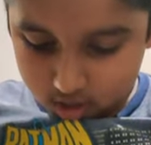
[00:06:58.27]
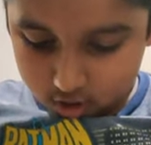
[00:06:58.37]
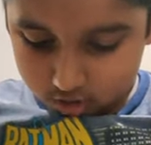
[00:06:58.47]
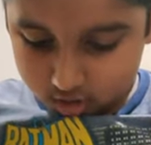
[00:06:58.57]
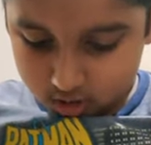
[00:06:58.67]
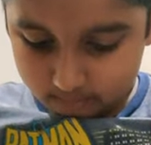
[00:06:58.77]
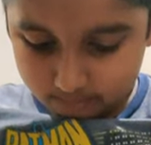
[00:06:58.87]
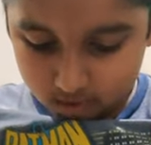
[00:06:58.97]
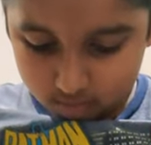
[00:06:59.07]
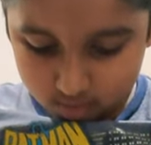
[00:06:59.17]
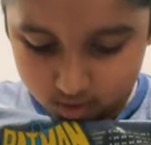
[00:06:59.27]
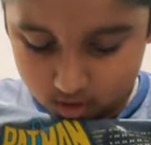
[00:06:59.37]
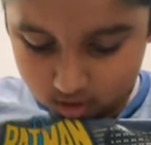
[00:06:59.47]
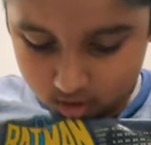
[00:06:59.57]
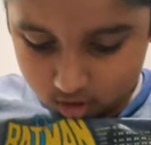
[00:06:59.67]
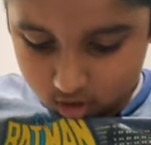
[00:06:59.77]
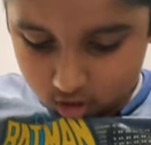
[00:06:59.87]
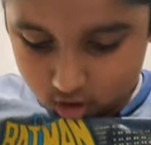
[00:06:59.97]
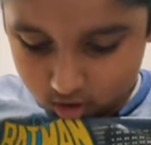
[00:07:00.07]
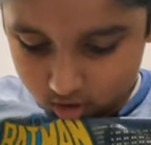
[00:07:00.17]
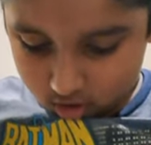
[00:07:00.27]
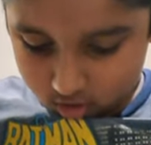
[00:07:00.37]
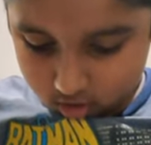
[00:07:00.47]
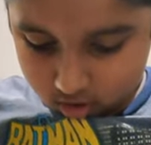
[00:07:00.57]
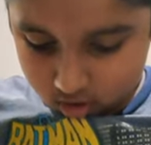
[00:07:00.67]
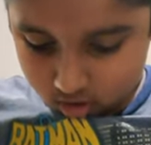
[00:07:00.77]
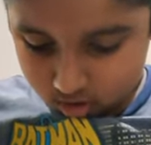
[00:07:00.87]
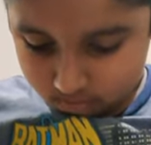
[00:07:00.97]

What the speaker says: do the same thing we did on the other